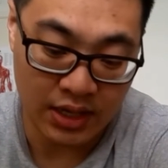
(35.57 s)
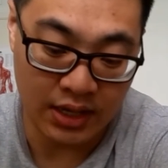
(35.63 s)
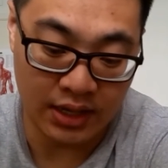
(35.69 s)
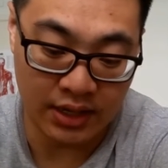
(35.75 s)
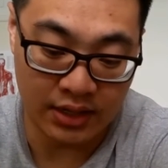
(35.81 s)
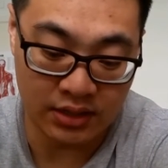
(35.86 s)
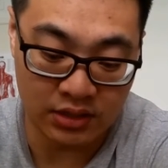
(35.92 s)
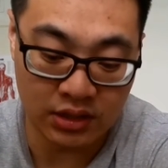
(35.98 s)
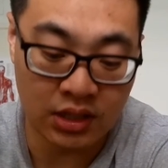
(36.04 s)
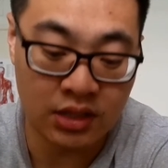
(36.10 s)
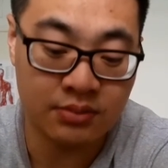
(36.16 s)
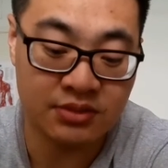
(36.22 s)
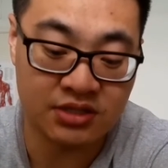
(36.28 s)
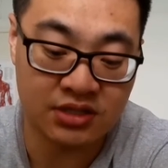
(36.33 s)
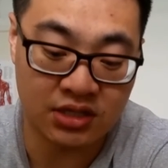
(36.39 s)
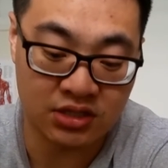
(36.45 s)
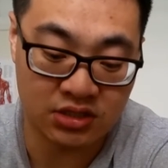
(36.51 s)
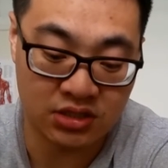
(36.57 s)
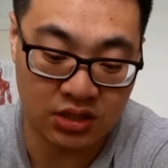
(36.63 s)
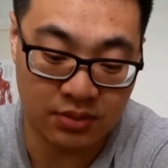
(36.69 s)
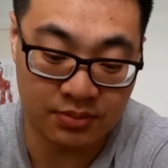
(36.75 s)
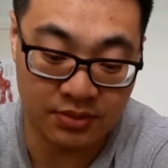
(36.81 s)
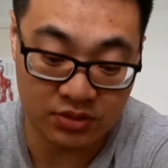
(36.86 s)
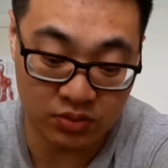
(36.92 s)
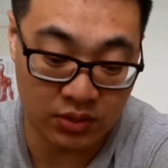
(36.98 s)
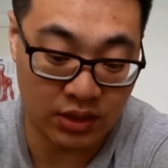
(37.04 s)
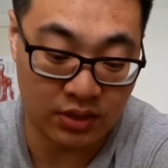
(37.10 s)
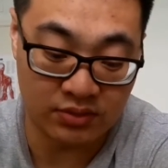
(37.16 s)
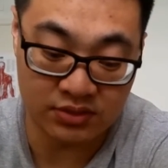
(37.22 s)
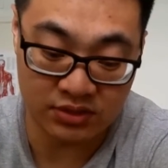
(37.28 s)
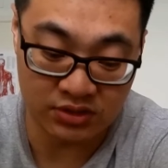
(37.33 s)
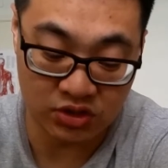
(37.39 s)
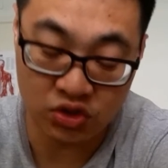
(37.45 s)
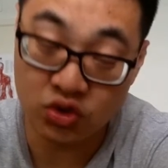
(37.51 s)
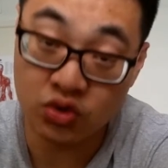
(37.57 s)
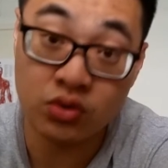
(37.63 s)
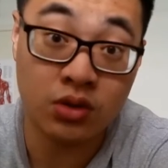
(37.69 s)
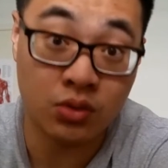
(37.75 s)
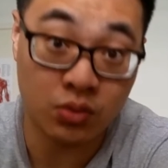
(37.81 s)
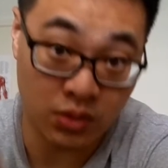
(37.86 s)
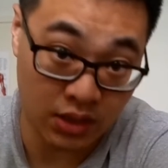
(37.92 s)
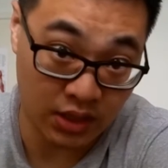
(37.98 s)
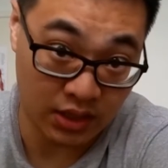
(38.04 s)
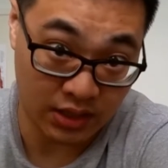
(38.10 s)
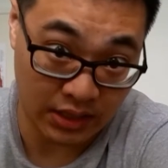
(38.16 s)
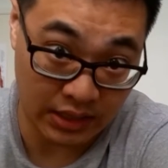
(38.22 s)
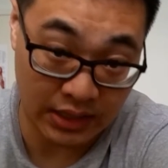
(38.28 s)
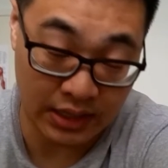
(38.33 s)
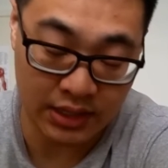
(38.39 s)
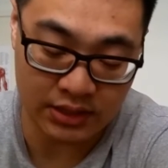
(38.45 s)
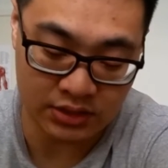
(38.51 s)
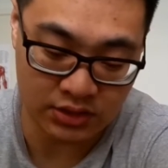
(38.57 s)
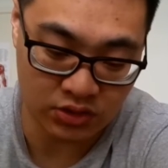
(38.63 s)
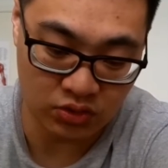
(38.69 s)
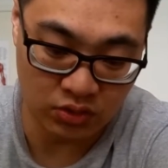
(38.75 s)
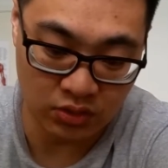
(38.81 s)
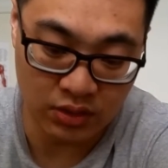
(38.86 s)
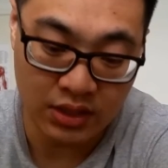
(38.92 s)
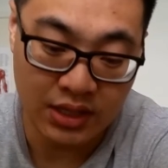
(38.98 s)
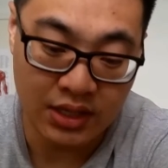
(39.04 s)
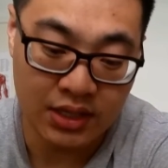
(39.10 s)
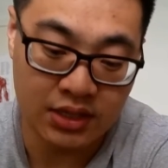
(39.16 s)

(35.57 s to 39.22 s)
And a lot of massage therapists, when I was in school and when I got out of school,